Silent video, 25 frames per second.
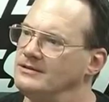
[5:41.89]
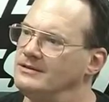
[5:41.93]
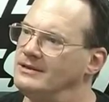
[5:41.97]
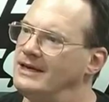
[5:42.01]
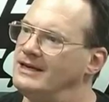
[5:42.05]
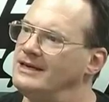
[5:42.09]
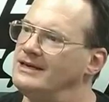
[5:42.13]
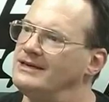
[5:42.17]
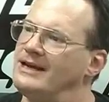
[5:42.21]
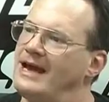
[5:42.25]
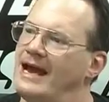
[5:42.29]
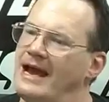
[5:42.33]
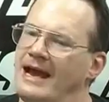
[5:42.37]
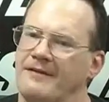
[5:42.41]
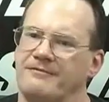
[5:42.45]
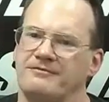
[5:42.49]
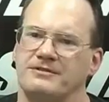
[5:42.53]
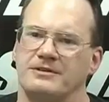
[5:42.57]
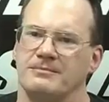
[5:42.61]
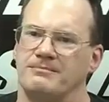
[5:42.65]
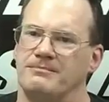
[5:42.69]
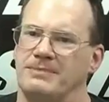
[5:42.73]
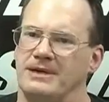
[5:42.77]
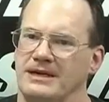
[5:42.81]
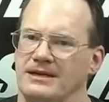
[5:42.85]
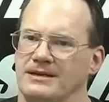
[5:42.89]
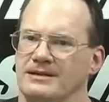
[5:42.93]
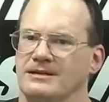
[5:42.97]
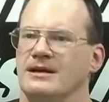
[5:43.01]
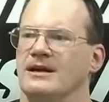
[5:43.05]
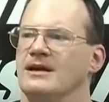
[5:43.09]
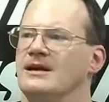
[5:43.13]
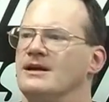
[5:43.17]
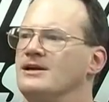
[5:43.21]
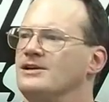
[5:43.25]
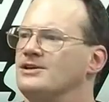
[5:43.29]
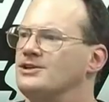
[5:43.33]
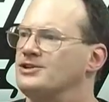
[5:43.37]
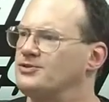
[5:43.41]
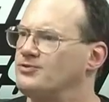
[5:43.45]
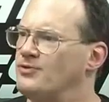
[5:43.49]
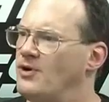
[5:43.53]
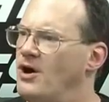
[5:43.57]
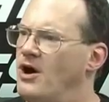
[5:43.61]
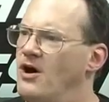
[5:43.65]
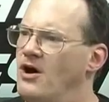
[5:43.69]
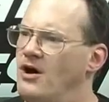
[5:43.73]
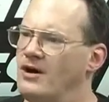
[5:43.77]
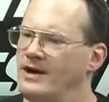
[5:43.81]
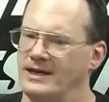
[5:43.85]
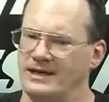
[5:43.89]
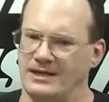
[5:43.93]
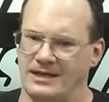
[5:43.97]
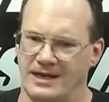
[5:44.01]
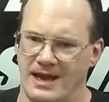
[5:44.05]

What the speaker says: They didn't have to be strong and